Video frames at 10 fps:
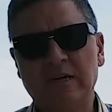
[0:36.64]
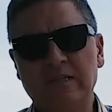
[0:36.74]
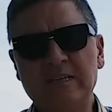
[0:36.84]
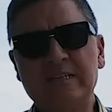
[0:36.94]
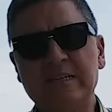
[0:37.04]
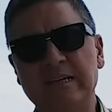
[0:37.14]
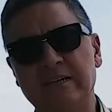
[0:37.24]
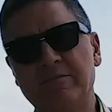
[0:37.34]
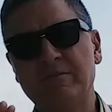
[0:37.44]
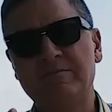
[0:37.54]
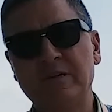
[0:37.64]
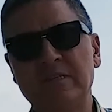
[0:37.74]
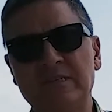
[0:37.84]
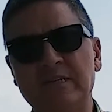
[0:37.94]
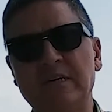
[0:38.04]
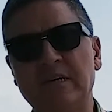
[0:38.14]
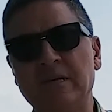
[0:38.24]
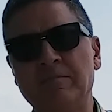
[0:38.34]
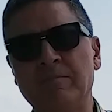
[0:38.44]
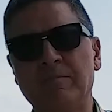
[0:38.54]
this year, for the first
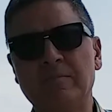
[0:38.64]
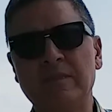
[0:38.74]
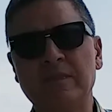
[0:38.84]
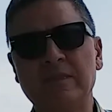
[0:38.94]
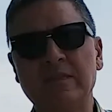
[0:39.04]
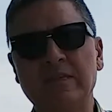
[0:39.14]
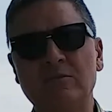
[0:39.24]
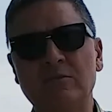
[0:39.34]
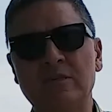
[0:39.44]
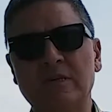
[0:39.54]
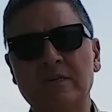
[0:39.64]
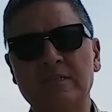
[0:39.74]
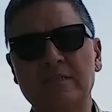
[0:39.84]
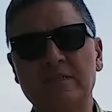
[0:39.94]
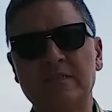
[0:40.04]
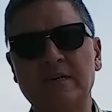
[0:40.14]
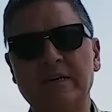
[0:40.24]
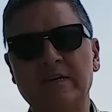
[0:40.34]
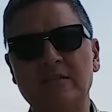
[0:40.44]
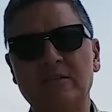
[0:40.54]
time, the organizers
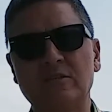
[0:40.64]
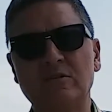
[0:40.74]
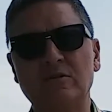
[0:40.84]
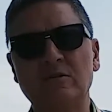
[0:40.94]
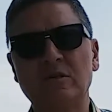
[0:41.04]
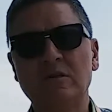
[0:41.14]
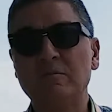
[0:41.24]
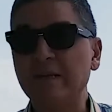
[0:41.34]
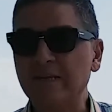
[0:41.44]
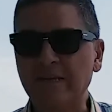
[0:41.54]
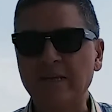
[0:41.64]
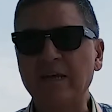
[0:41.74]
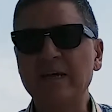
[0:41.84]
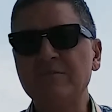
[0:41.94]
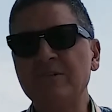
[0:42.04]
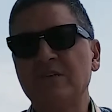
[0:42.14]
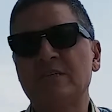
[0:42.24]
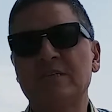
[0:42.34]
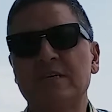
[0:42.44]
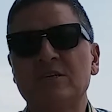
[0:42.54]
decided to make it a live
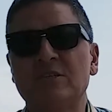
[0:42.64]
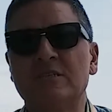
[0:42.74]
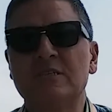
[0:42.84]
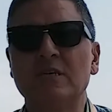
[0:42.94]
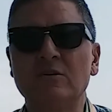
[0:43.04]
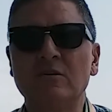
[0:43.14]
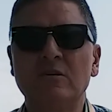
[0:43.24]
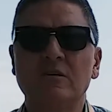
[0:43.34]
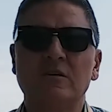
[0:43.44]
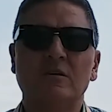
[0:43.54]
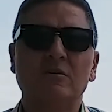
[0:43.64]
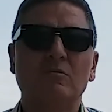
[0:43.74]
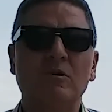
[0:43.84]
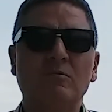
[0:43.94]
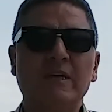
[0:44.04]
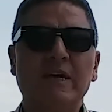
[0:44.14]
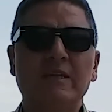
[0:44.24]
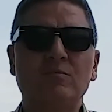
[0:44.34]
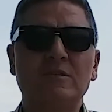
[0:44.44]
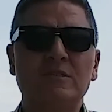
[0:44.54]
judging session. So what we
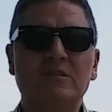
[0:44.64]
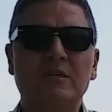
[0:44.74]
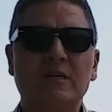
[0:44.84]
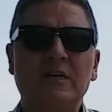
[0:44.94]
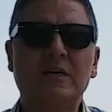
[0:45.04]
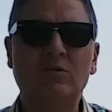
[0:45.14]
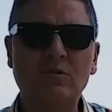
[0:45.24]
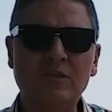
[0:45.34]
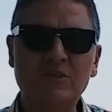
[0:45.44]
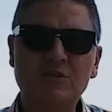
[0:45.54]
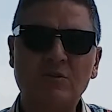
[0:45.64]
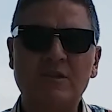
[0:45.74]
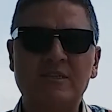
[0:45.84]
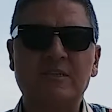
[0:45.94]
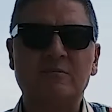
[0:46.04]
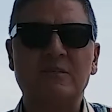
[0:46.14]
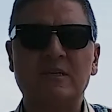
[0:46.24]
had was all the shortlisting was